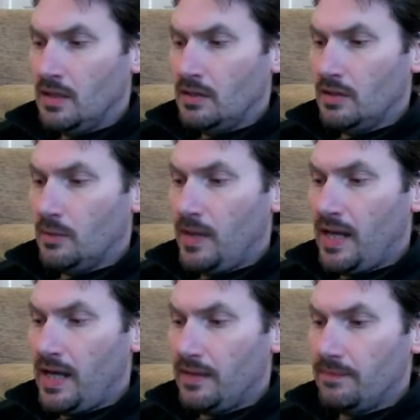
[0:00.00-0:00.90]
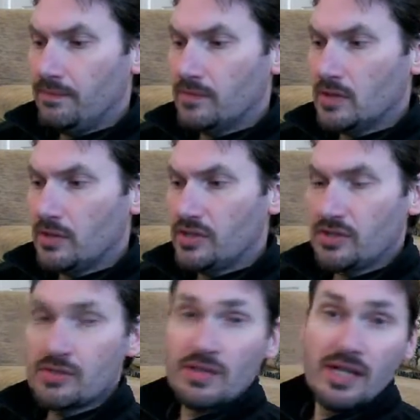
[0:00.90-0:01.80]
Now the way
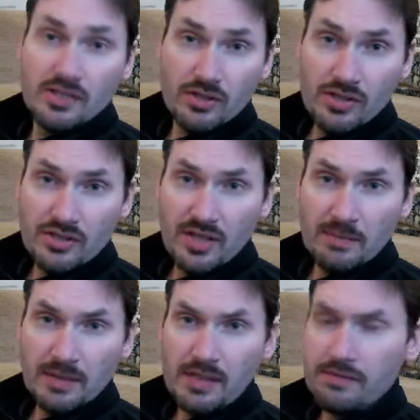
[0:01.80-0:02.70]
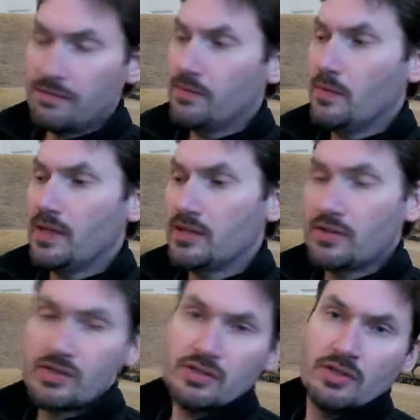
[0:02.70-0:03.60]
Christians, and he's a Christian I believe, the way the
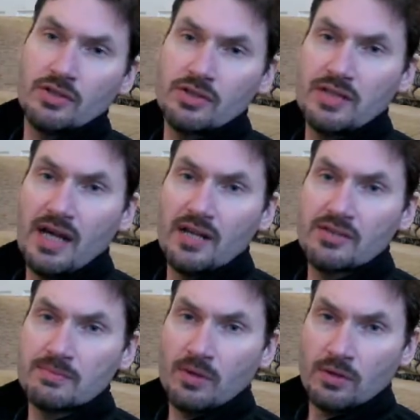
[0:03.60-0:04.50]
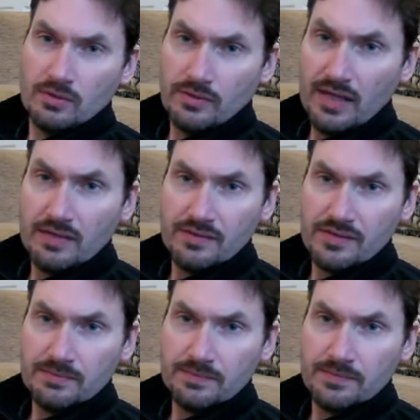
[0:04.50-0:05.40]
Christian understands moral
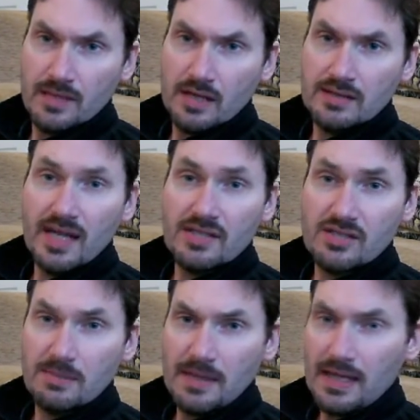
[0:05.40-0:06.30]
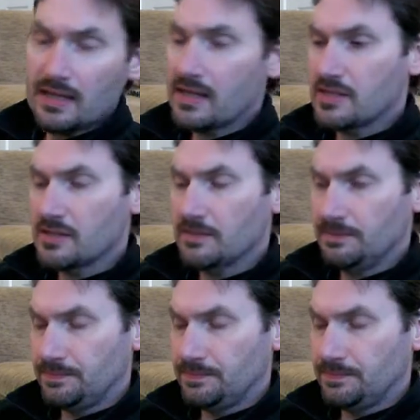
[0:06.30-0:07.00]
relativism tends to be like this.